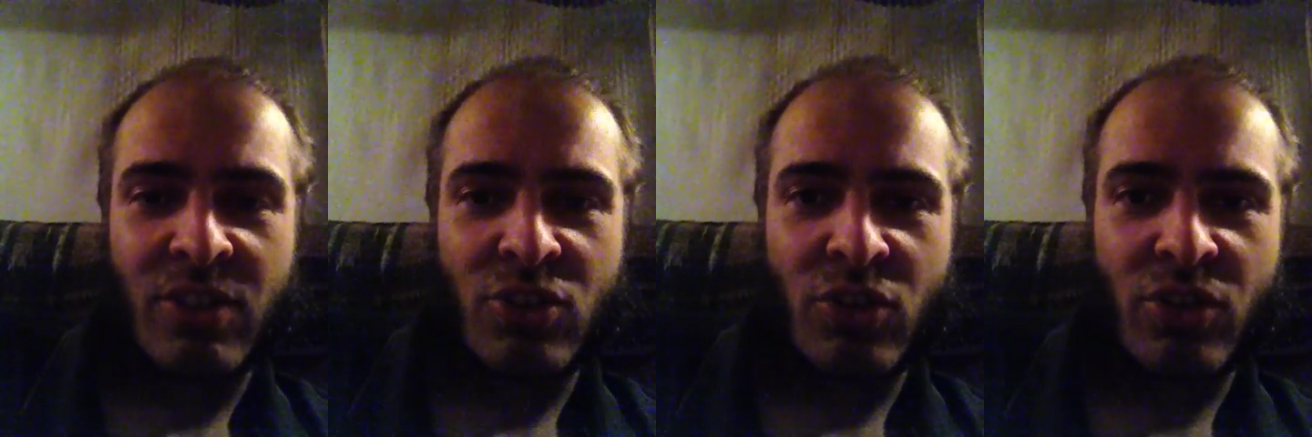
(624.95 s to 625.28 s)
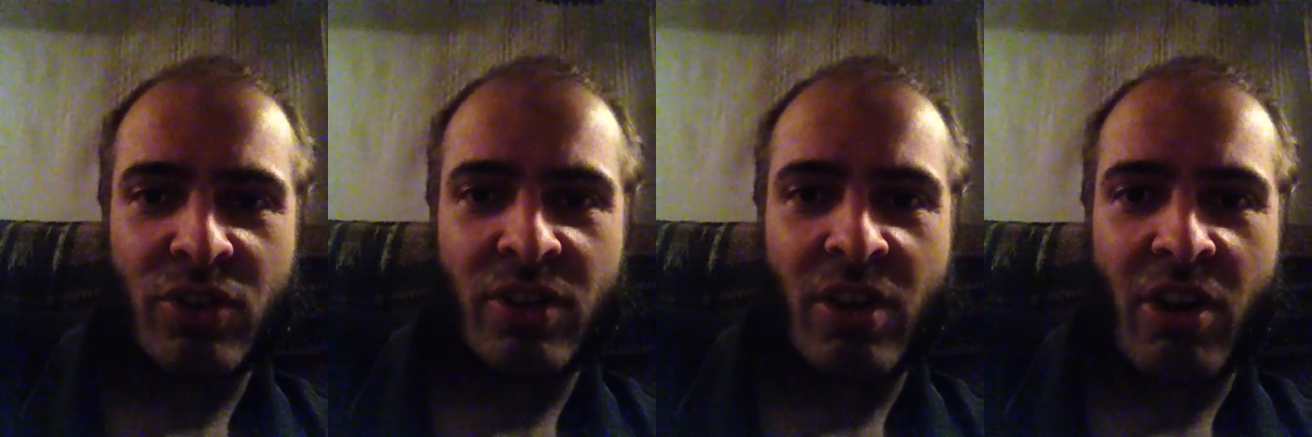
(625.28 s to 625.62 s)

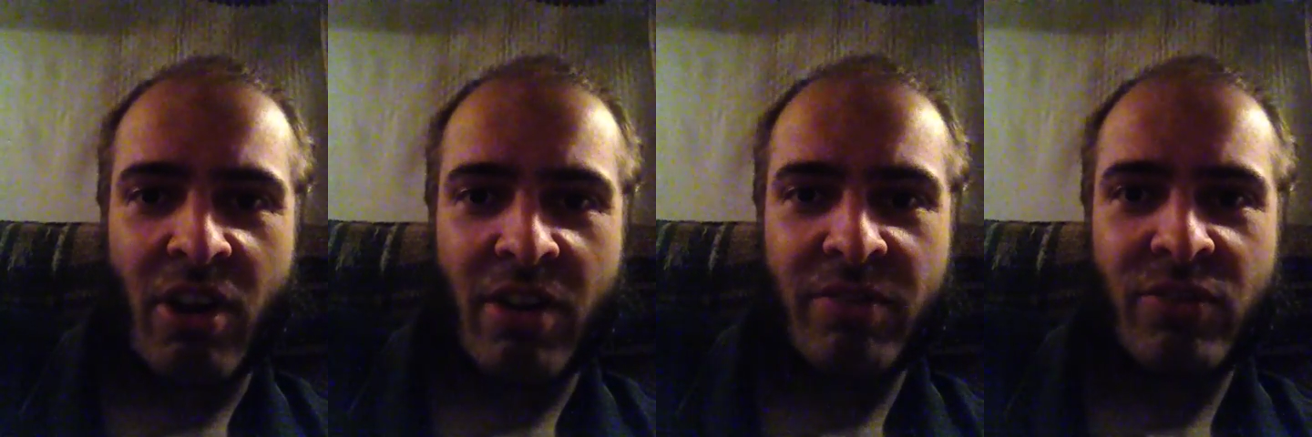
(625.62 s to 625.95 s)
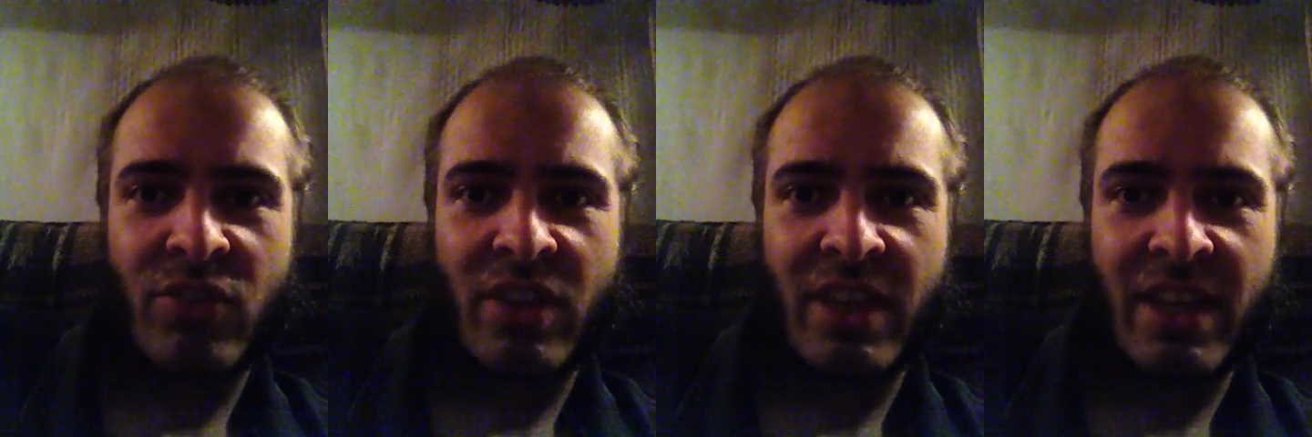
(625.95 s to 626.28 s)
Turn off
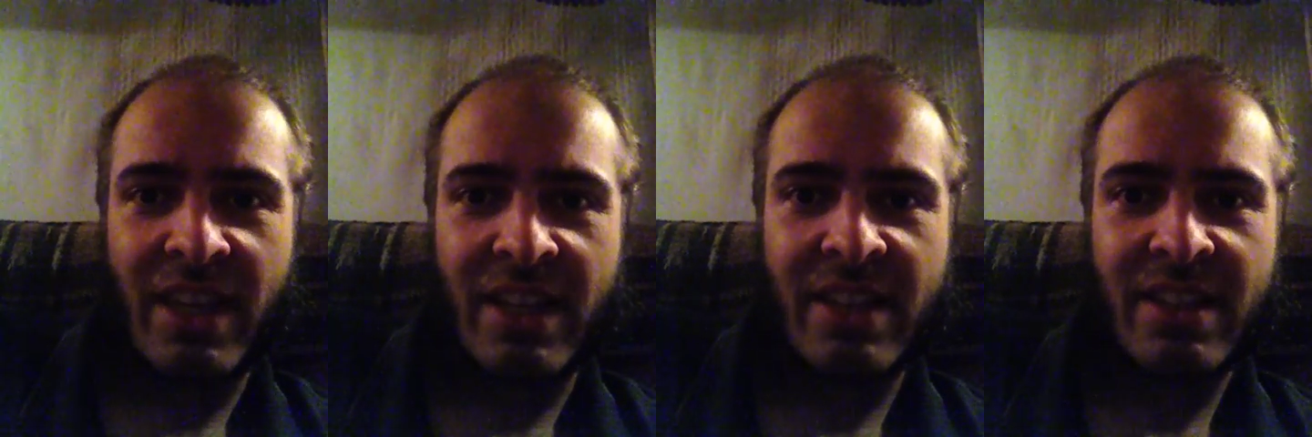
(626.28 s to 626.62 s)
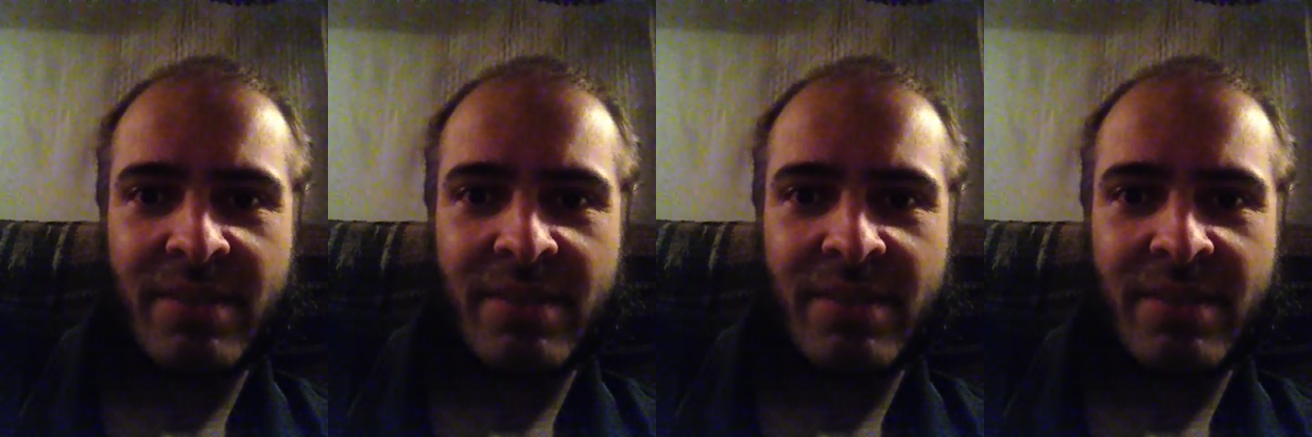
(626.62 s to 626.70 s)
the heat.